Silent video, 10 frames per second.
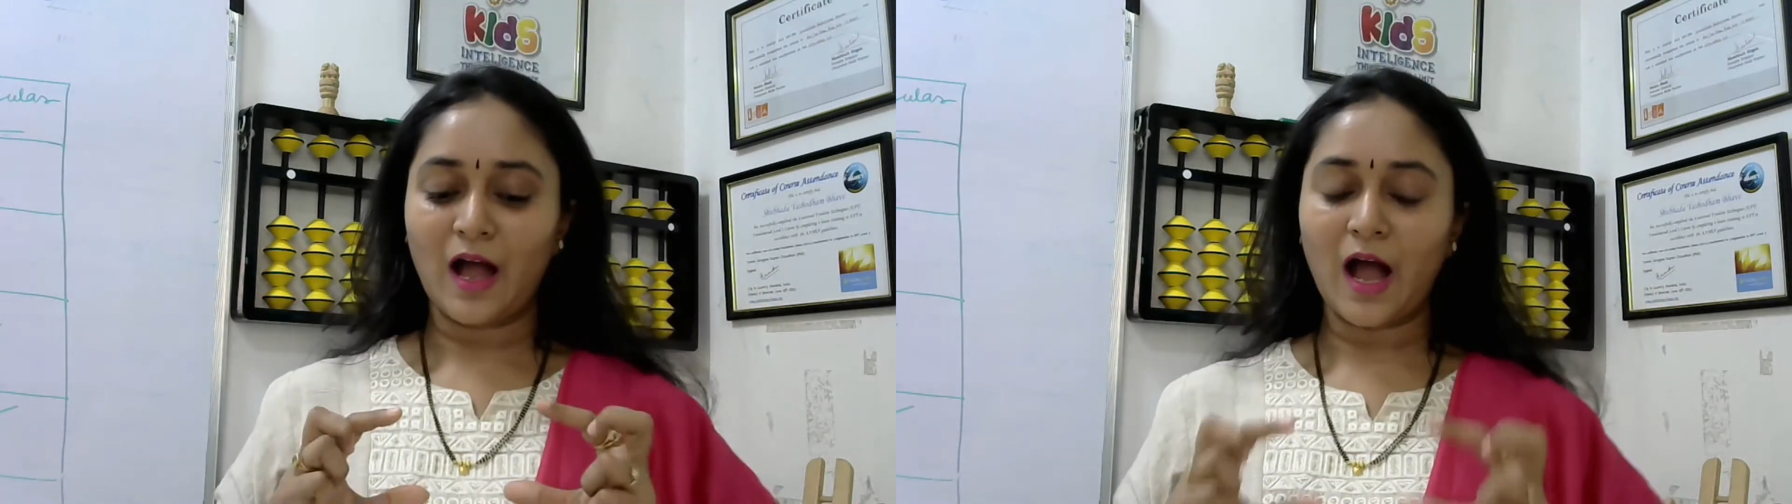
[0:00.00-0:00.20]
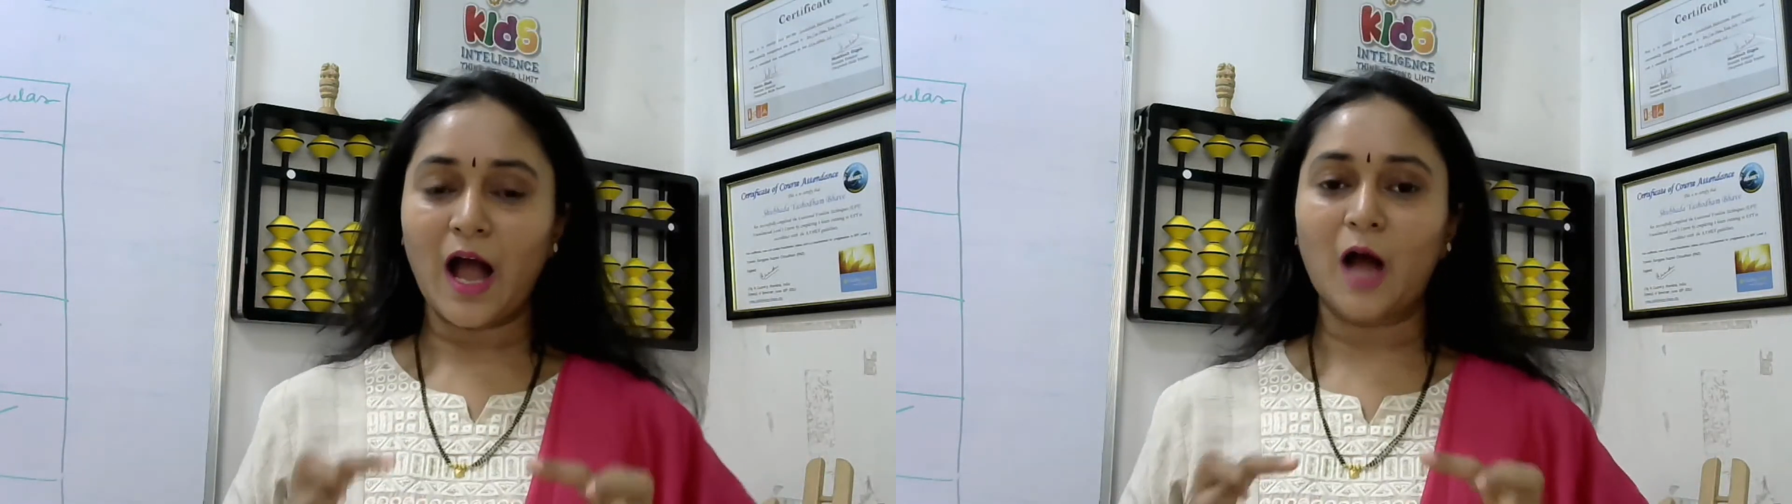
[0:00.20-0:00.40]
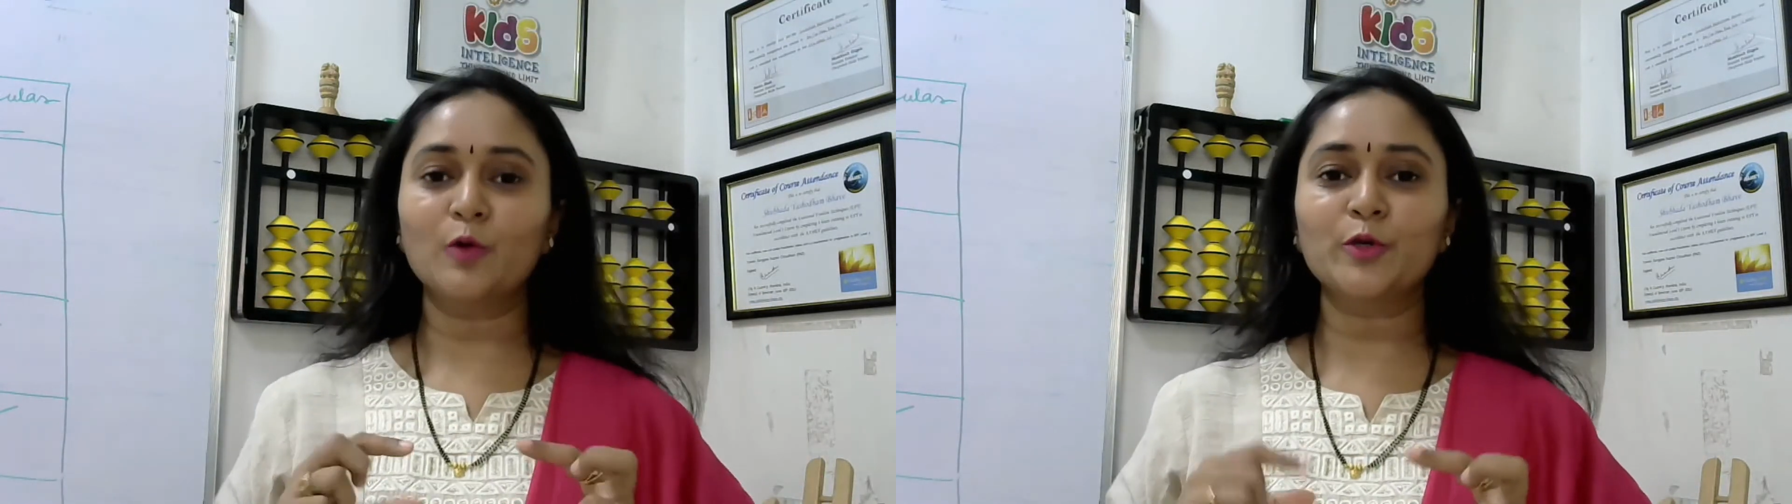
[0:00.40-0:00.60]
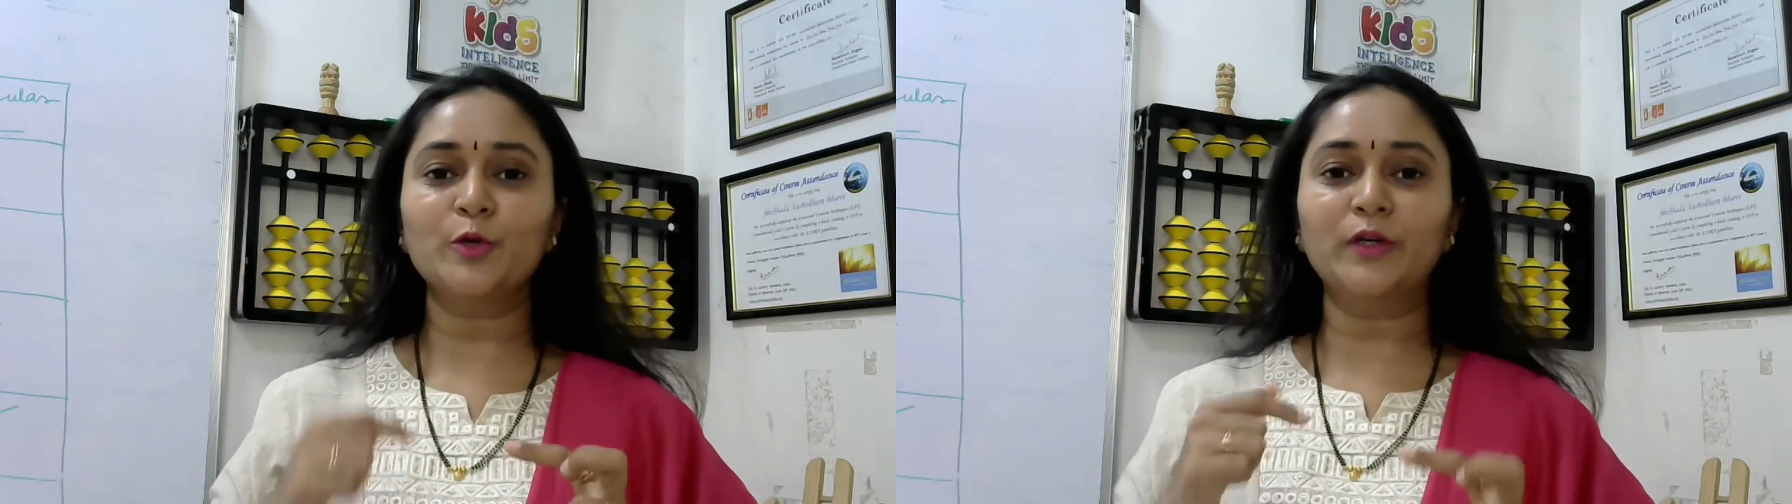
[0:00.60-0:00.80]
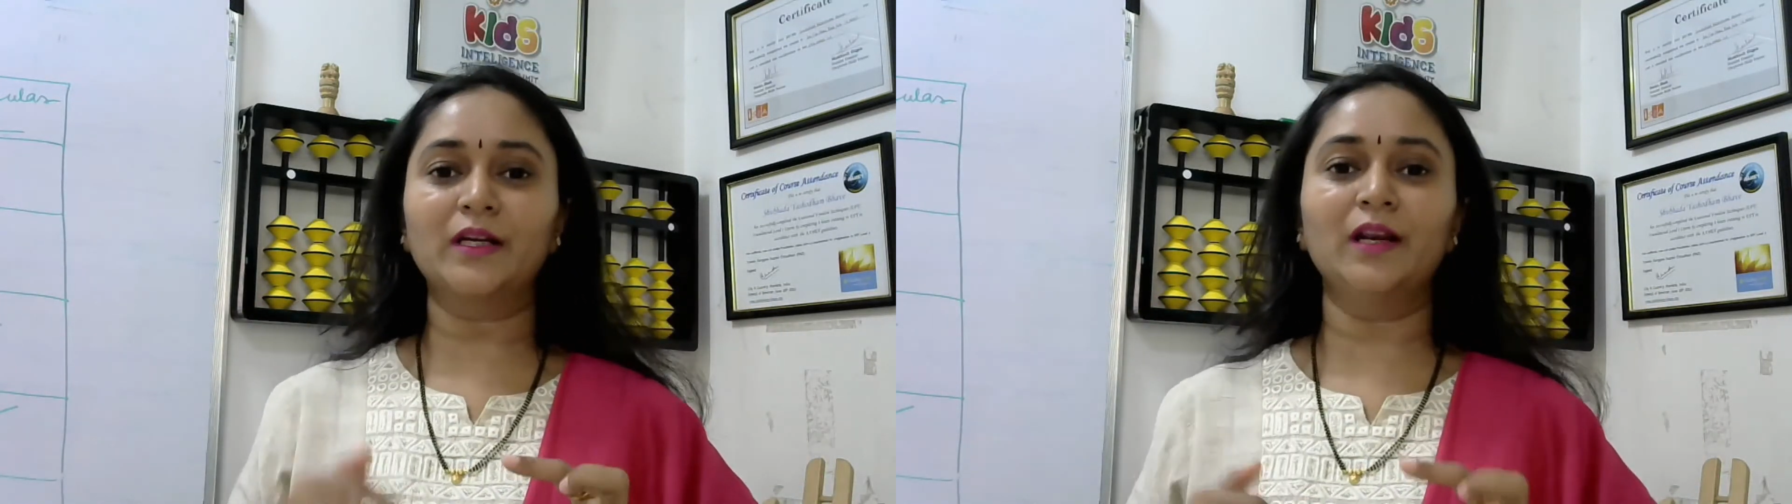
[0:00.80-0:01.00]
How
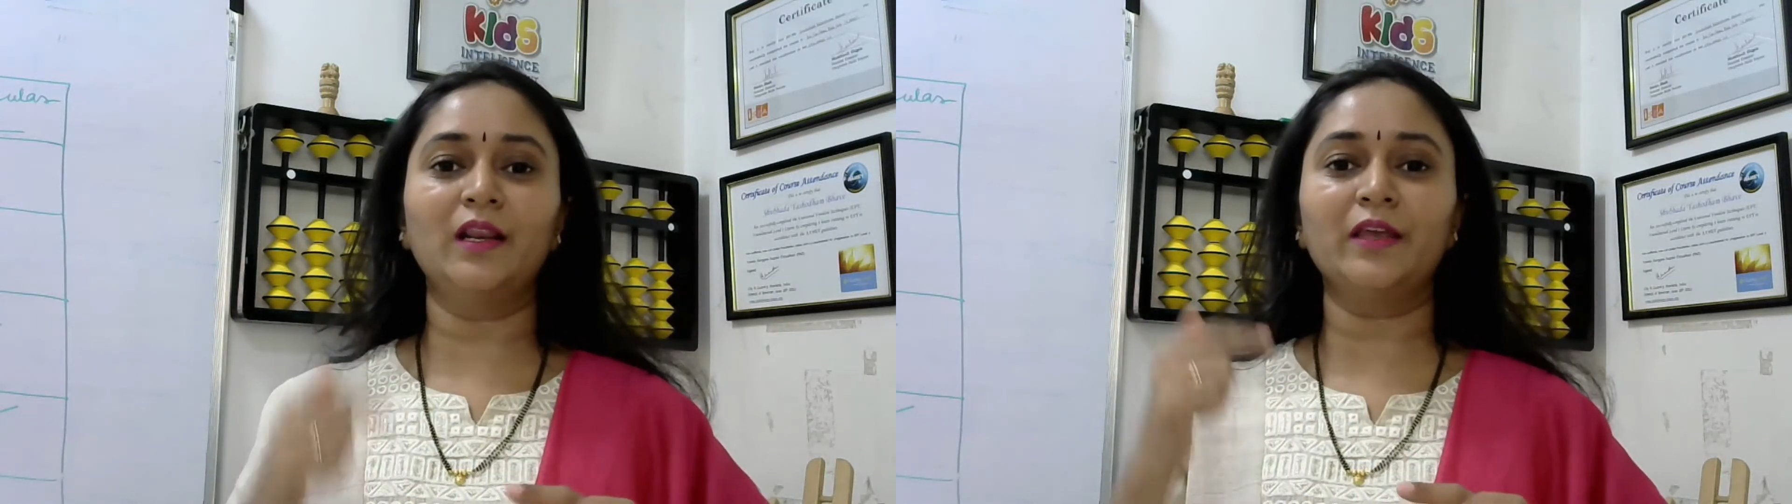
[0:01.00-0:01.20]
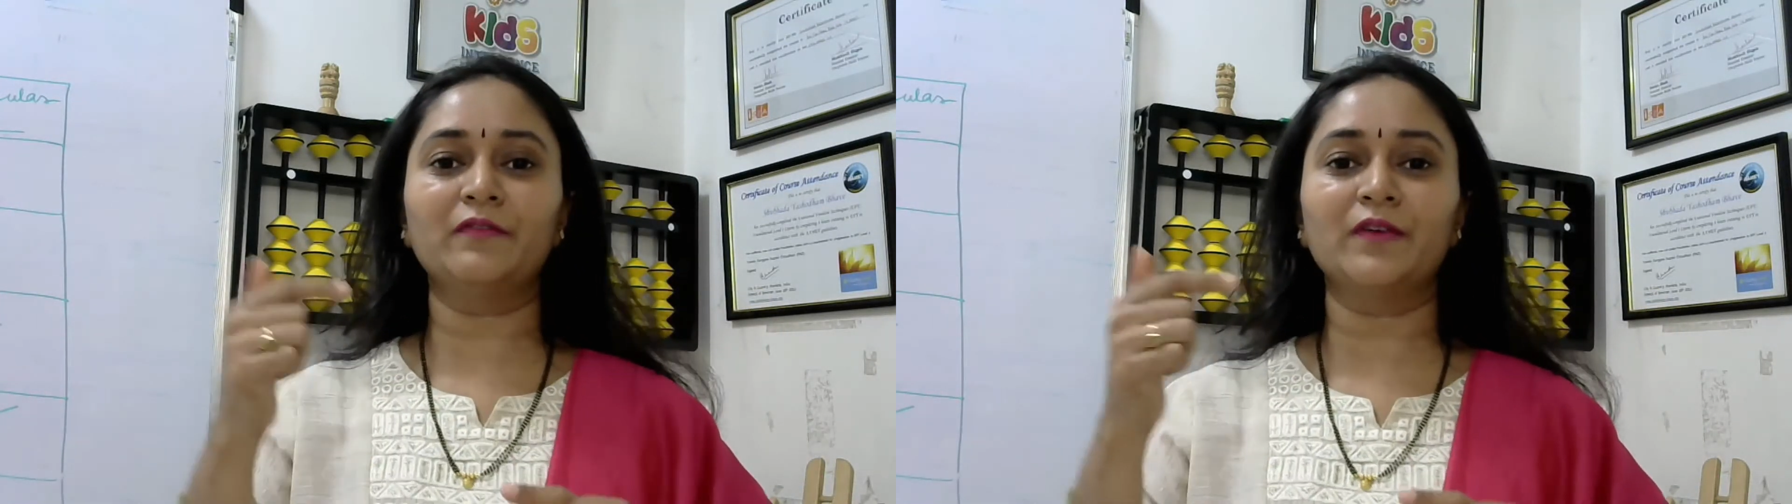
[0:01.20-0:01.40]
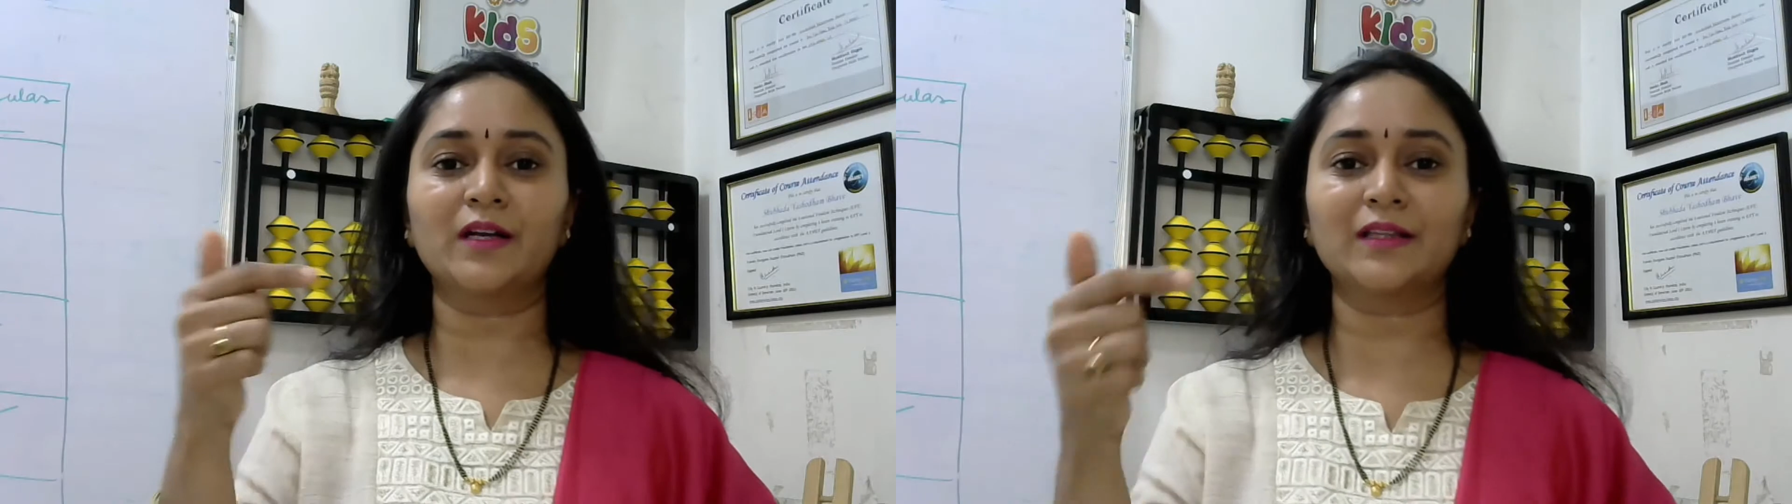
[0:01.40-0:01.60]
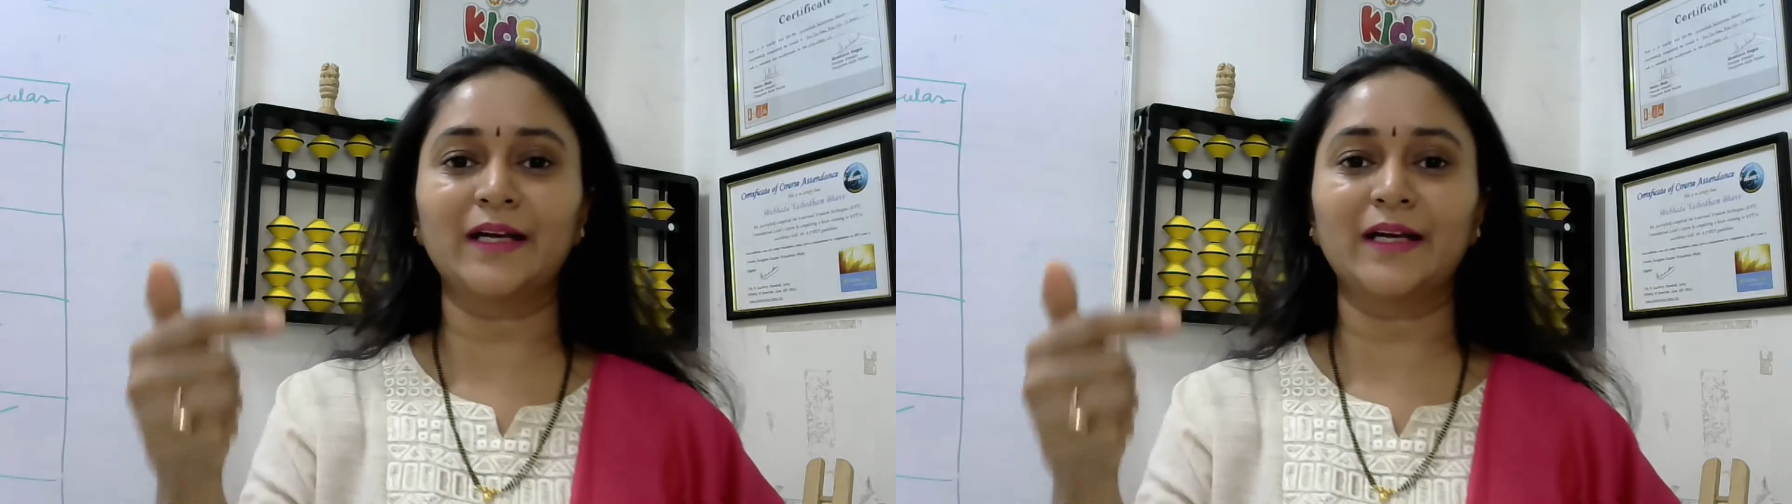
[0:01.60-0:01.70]
you deliver